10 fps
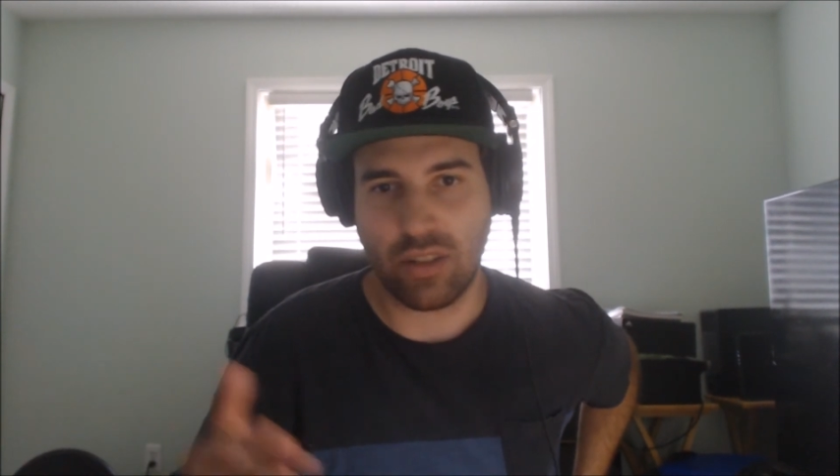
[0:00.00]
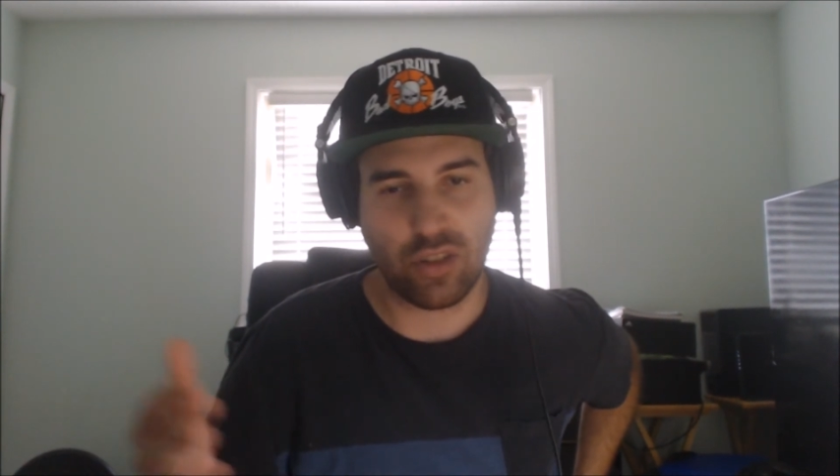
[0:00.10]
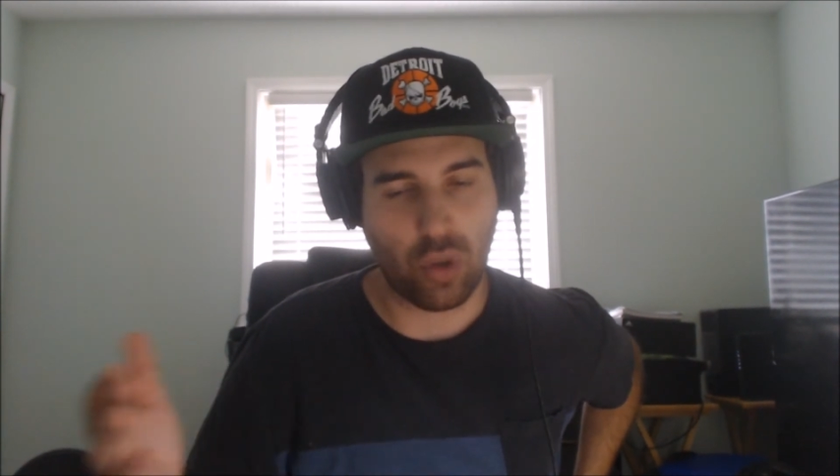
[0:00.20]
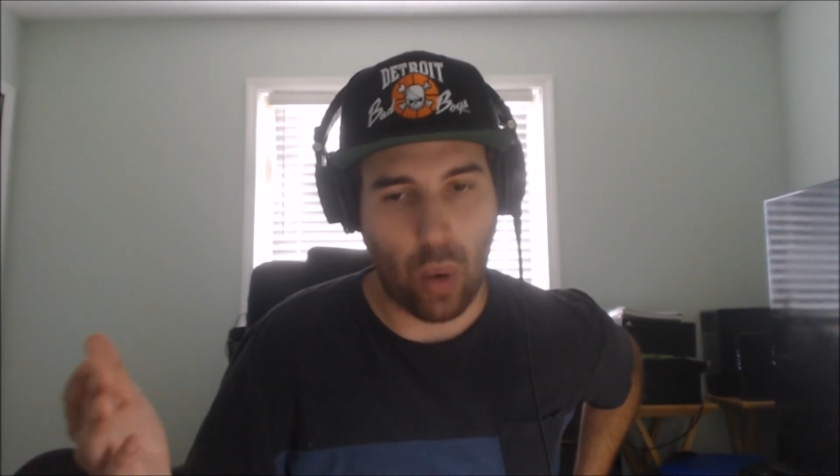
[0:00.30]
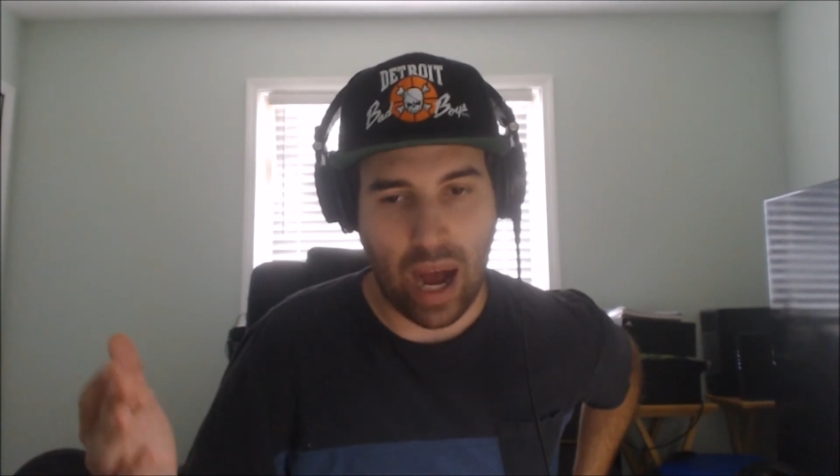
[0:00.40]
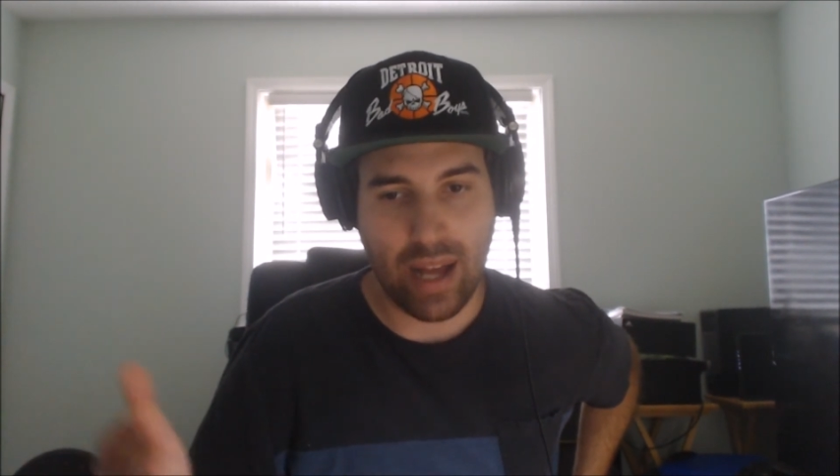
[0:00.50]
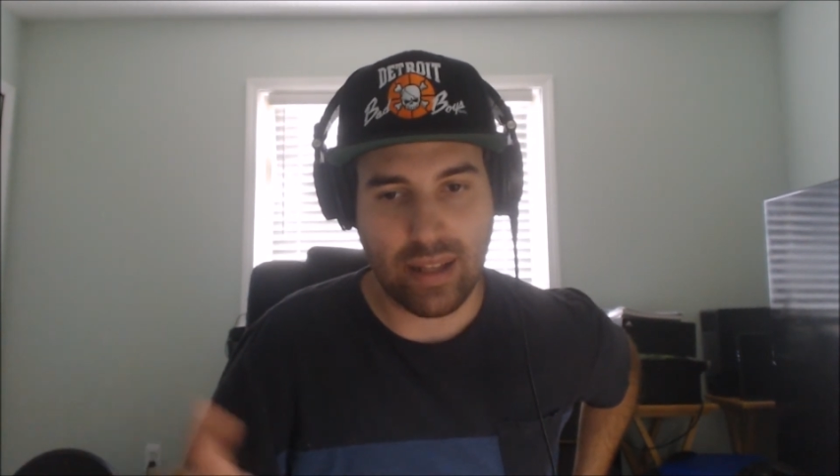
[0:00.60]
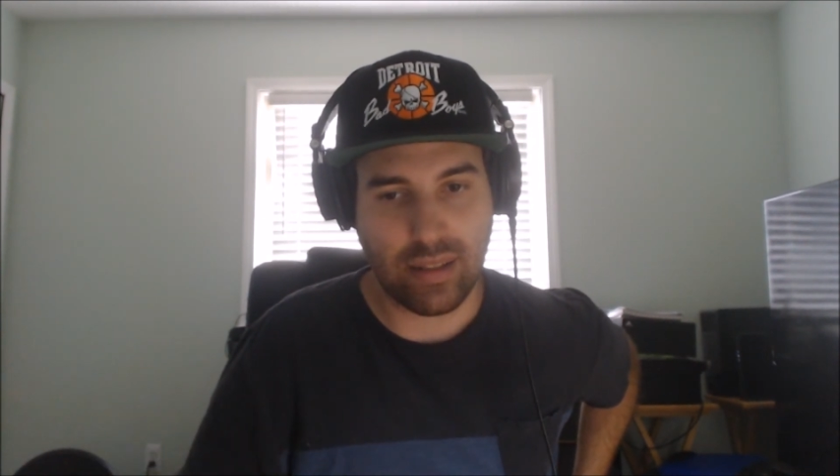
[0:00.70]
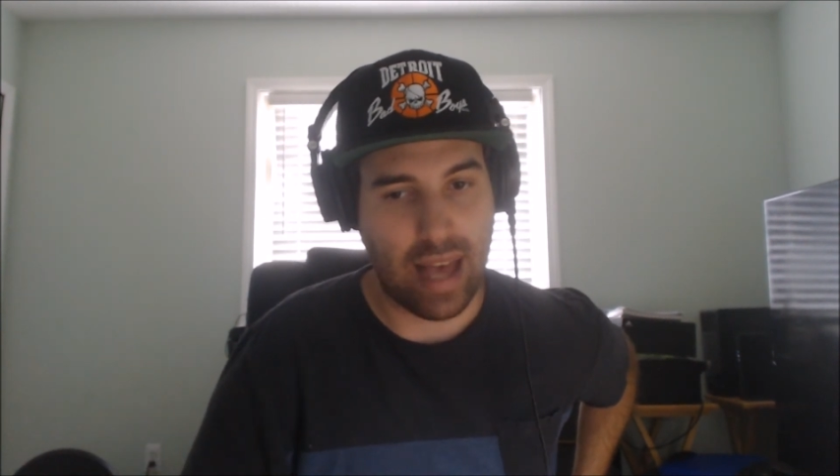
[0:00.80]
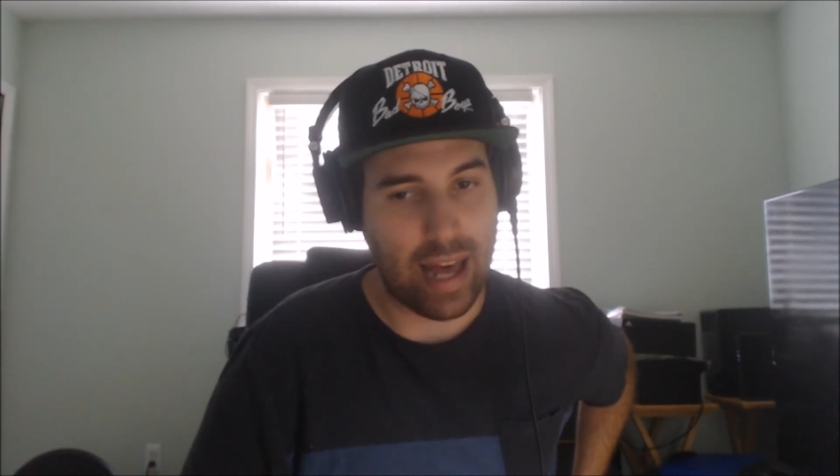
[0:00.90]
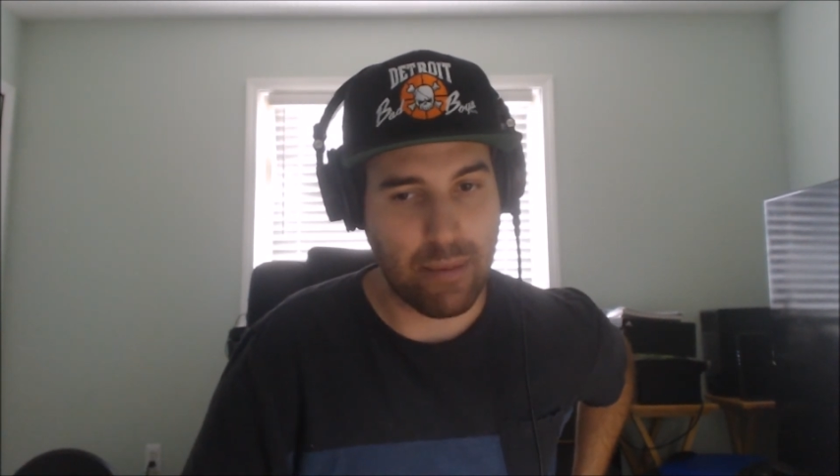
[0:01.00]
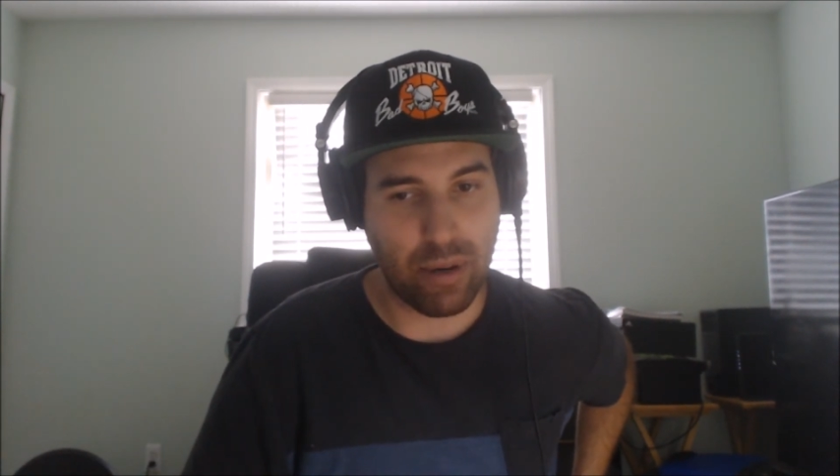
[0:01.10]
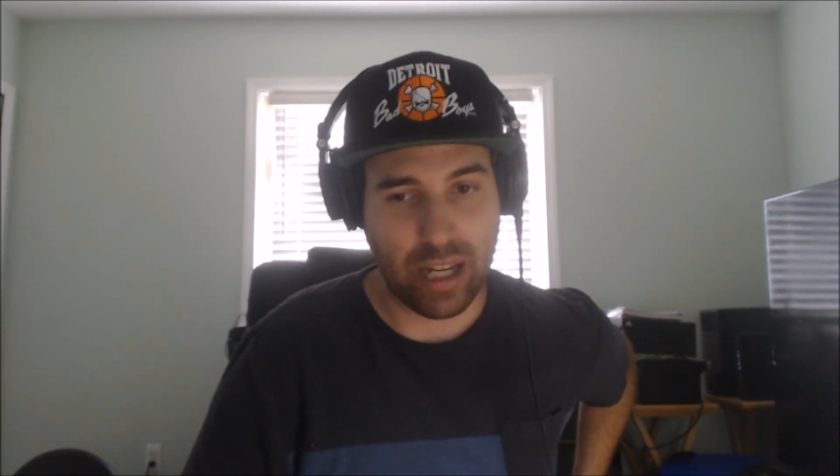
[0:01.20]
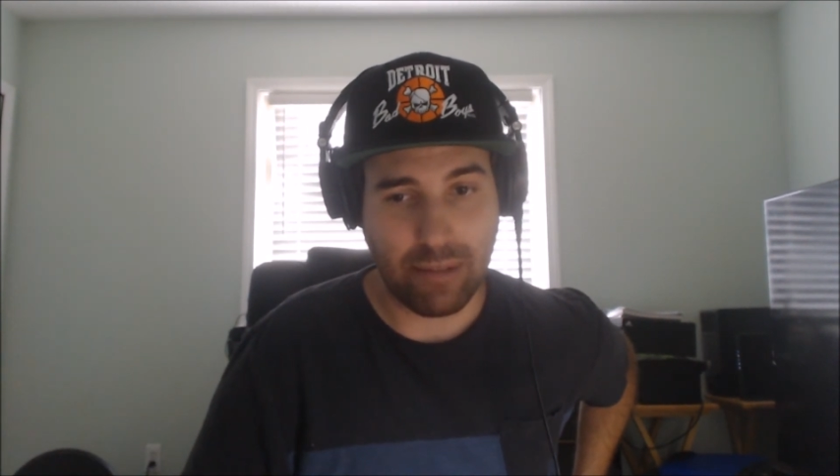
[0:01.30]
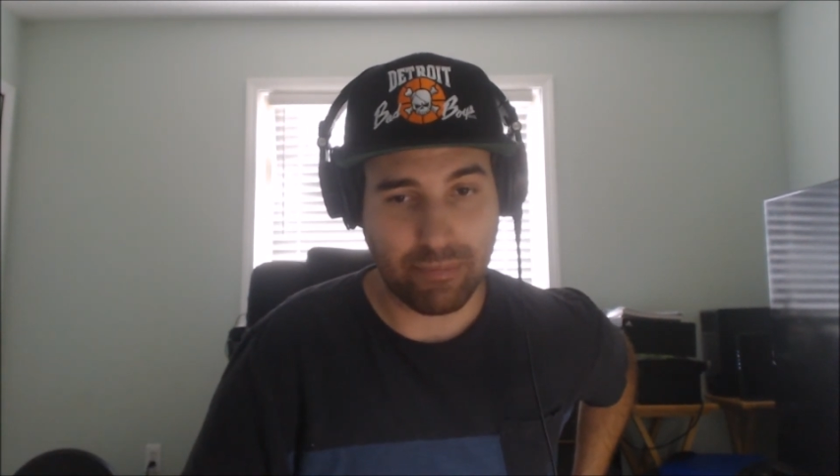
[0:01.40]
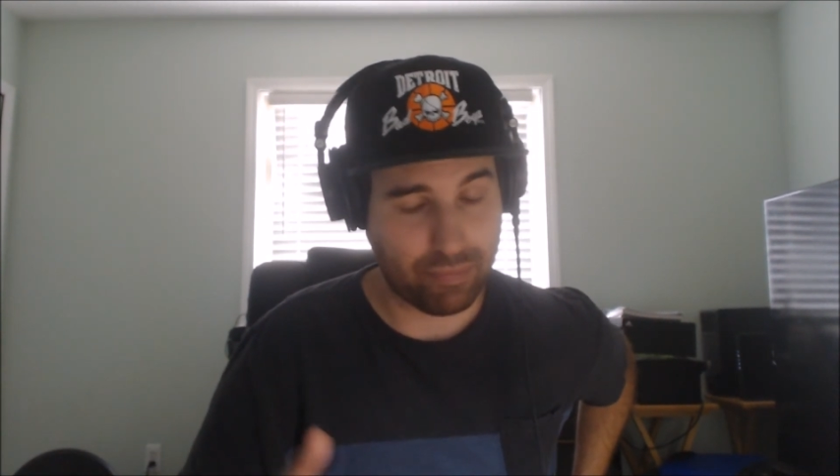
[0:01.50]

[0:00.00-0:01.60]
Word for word: squat to anybody,